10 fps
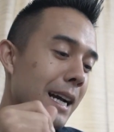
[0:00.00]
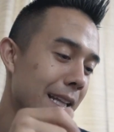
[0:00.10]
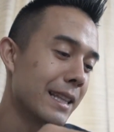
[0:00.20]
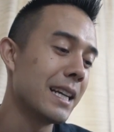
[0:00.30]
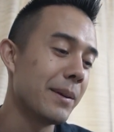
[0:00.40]

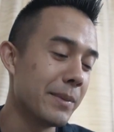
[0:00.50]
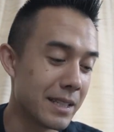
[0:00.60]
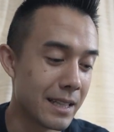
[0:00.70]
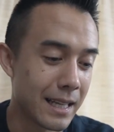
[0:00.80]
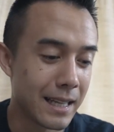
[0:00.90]
I think I'm
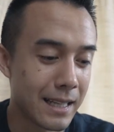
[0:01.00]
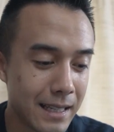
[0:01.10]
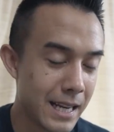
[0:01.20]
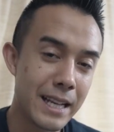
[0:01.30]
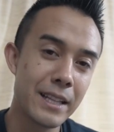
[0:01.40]
into that.
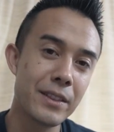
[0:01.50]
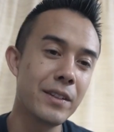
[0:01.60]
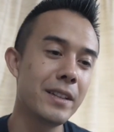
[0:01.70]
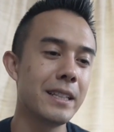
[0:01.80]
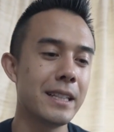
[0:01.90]
And the
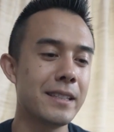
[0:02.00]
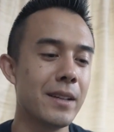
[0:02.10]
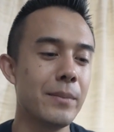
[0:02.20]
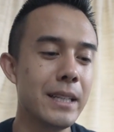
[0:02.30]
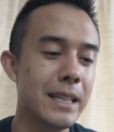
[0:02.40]
third thing they
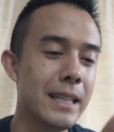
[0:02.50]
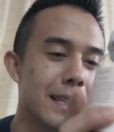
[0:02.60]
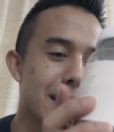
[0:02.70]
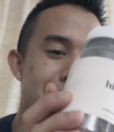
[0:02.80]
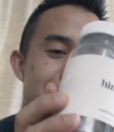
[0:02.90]
sent me
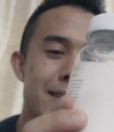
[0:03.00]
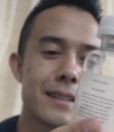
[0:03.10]
is